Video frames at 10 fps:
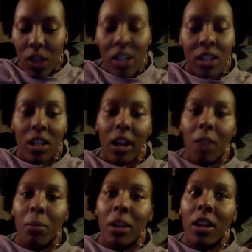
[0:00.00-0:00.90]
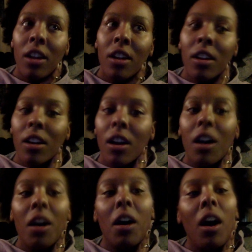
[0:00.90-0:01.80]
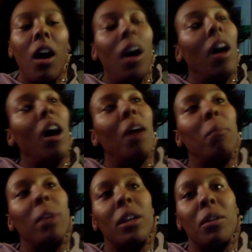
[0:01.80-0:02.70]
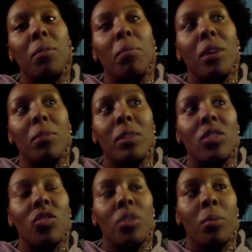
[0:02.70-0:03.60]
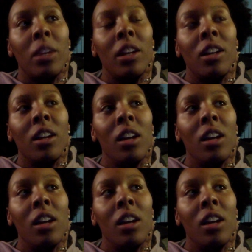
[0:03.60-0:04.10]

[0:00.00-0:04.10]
It's gotta be a bigger purpose for me.